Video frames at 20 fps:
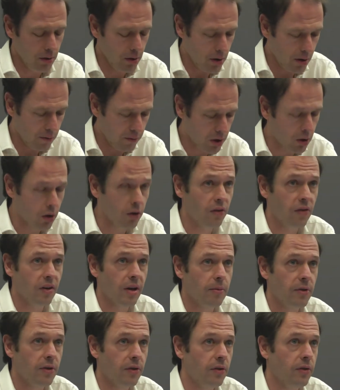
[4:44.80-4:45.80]
the
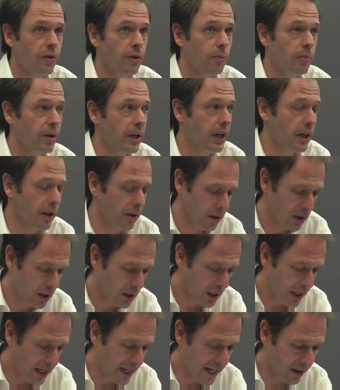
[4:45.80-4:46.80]
concept is still playing
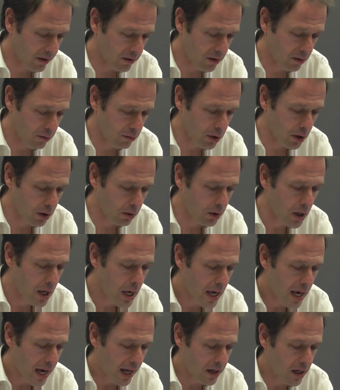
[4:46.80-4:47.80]
an active role.
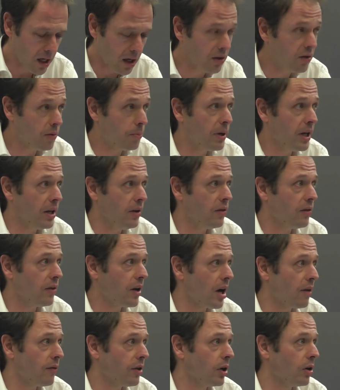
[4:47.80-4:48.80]
And it underpins
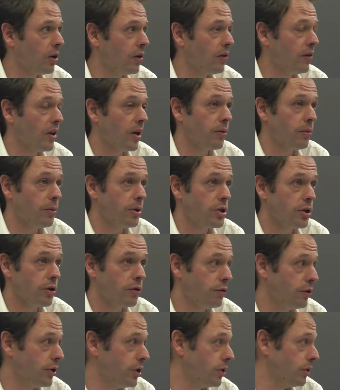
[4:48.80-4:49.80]
other concepts which are
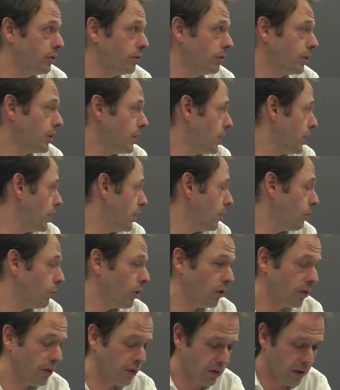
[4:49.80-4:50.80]
crucial in the
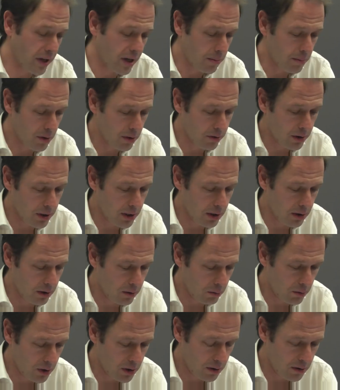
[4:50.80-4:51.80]
world of state building,
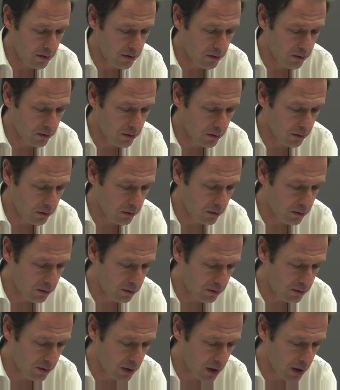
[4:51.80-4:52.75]
in the discourse of